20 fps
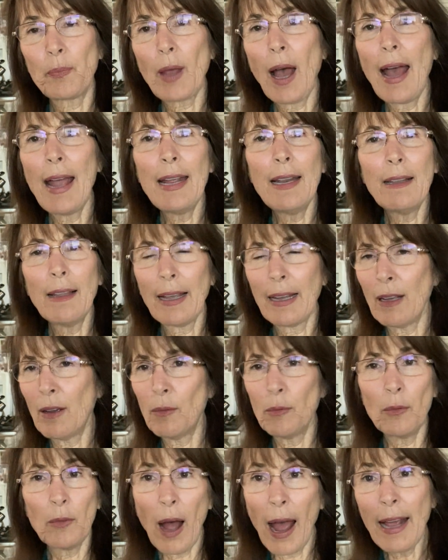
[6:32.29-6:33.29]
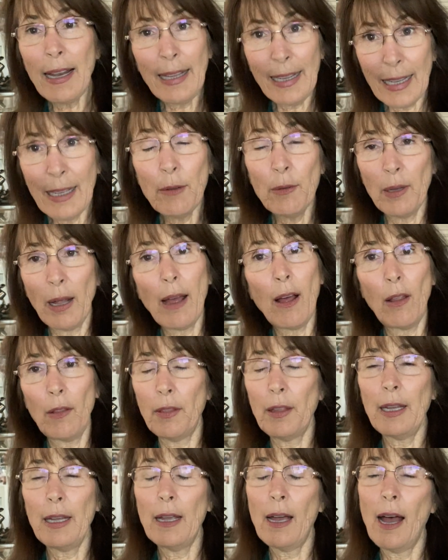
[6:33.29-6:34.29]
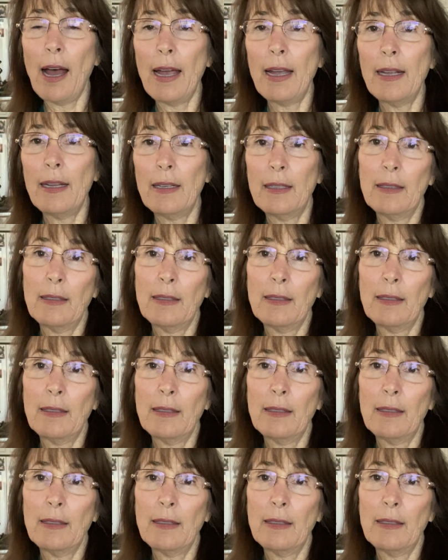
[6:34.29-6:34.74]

i eat like i eat real healthy i